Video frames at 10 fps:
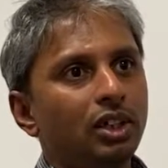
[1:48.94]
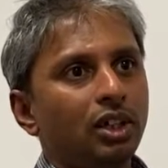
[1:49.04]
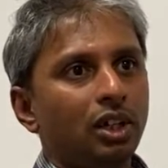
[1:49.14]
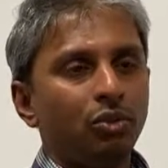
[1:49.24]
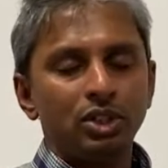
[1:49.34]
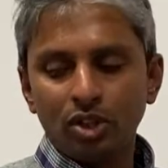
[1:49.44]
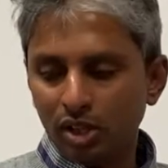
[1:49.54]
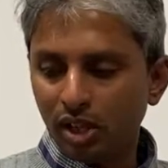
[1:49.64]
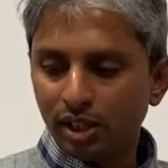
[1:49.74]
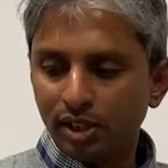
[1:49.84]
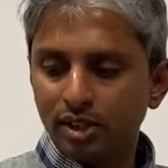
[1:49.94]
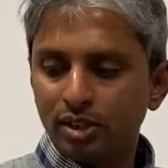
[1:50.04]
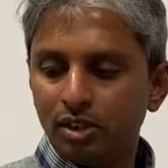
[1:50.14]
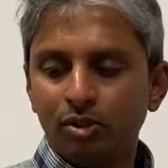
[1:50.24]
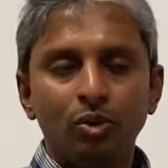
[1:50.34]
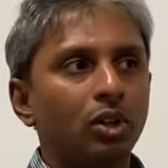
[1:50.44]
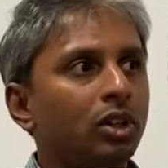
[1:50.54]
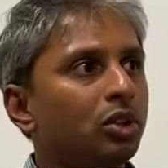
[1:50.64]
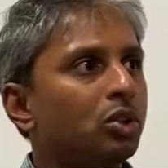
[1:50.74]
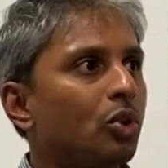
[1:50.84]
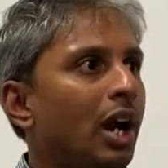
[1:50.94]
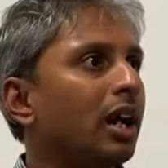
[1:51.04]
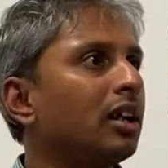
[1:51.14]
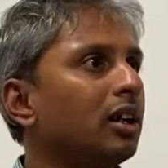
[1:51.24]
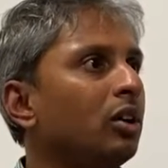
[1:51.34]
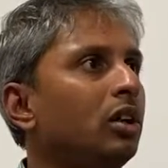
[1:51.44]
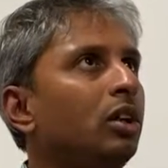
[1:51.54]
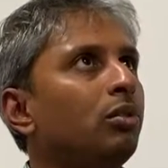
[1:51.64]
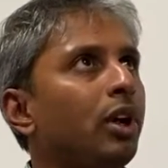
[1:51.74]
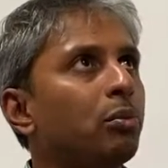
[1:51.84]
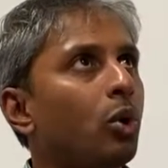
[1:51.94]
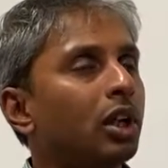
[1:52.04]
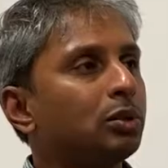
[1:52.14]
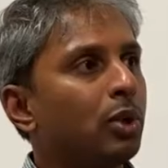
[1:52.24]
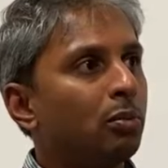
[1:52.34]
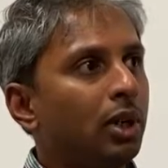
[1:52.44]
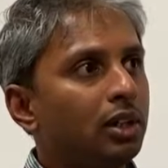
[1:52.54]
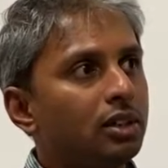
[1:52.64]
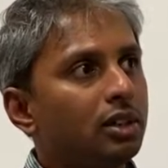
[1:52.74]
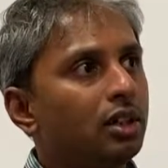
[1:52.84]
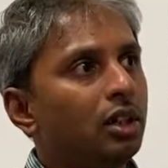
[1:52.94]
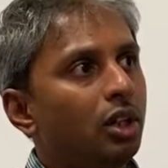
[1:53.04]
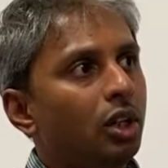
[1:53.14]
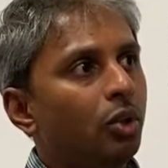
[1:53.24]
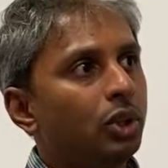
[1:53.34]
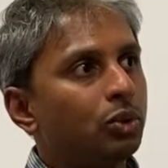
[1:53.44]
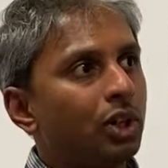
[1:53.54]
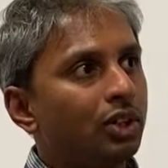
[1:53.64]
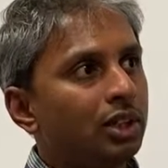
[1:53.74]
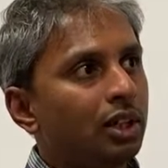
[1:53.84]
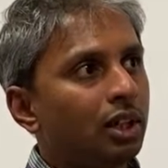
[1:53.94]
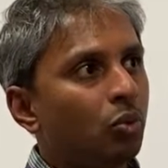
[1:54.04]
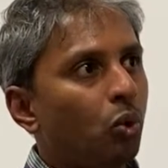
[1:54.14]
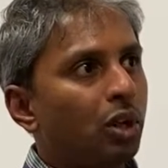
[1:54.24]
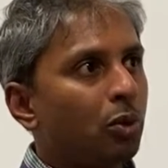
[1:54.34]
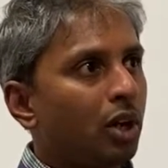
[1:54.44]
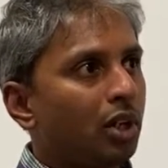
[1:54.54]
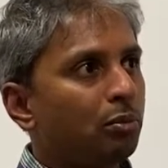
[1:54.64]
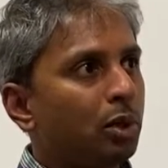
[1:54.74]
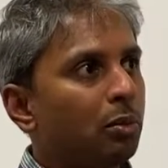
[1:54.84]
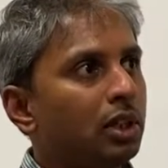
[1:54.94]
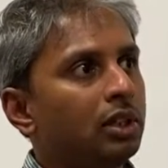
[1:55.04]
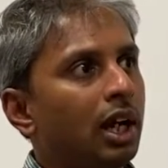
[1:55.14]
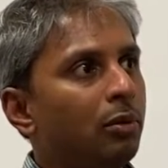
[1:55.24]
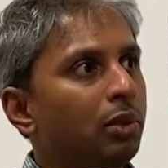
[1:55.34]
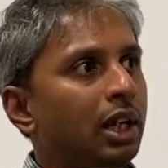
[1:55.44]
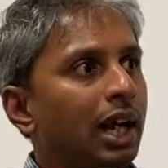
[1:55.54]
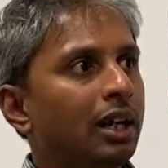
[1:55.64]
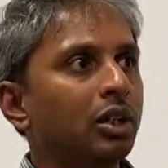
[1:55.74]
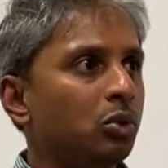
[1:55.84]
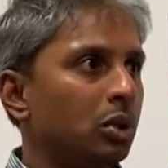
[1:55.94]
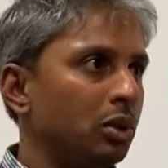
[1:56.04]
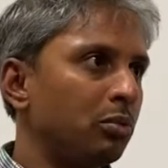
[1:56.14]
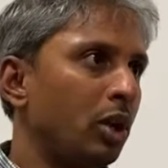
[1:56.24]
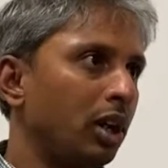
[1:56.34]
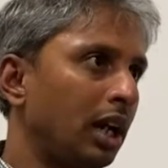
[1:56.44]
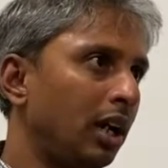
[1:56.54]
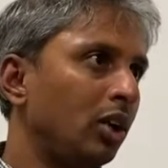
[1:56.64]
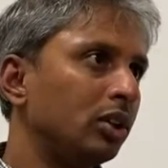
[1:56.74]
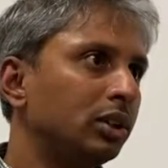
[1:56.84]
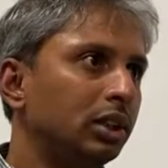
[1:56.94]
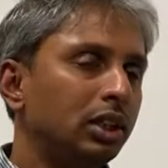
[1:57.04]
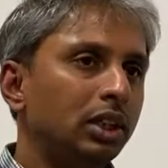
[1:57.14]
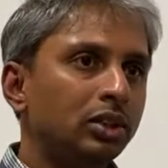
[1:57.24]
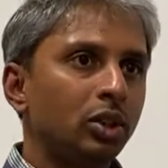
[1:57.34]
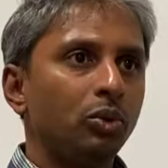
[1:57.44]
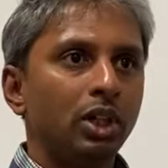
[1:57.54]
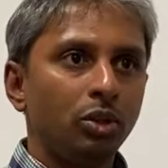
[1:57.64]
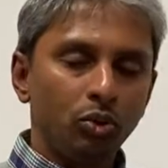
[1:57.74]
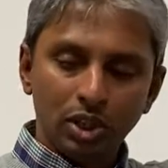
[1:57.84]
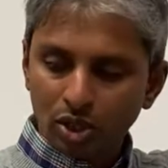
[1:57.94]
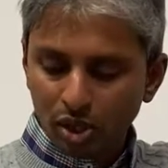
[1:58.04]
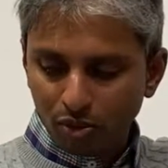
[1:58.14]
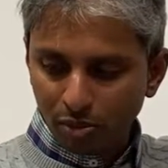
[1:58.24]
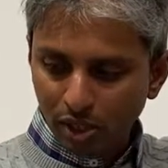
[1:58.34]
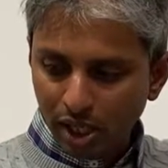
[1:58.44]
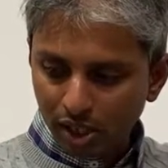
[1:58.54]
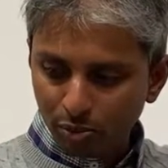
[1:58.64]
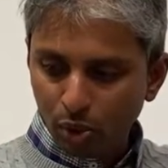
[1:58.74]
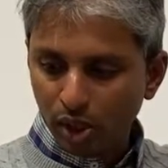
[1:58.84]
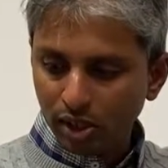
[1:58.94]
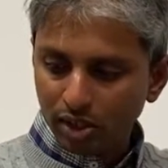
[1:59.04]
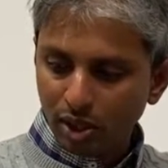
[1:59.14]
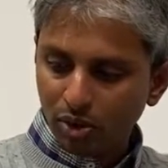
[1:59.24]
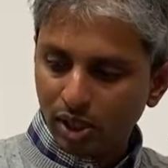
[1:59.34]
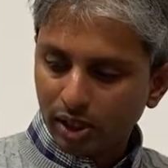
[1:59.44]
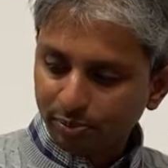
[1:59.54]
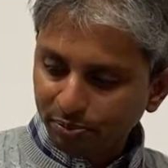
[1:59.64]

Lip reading: And we started like this. We wanted to track 5 products per month, which will result in 1 product per month being added to our product catalog. So we started from there and boiled it down there.